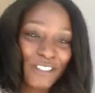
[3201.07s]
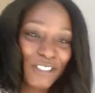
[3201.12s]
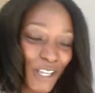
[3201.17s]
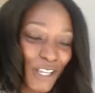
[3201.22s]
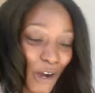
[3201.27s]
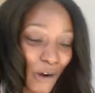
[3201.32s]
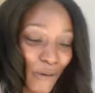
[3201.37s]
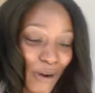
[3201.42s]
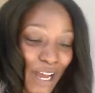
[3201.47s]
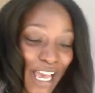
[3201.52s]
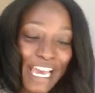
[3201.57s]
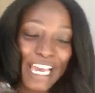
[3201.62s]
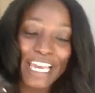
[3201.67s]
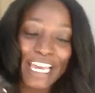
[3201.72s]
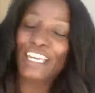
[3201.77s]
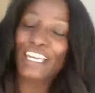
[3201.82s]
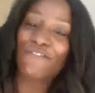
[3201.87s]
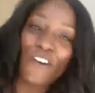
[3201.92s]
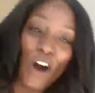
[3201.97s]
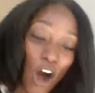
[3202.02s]
So
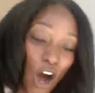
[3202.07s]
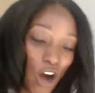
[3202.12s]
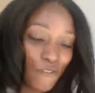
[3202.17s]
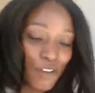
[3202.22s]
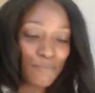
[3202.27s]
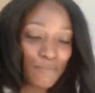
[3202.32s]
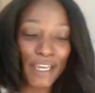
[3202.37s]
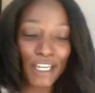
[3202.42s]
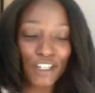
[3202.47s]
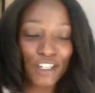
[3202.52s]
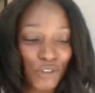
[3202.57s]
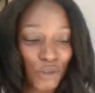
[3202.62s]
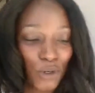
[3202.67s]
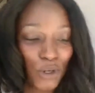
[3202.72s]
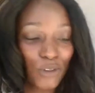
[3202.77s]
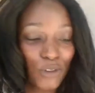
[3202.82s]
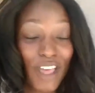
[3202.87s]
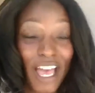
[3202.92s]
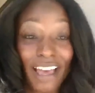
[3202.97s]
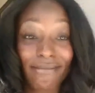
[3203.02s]
evolve and make sure
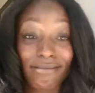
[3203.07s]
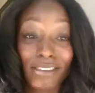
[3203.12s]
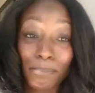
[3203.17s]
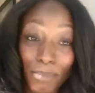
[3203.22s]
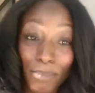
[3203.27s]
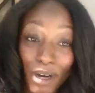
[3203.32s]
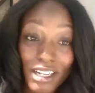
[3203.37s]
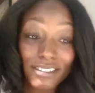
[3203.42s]
that the buck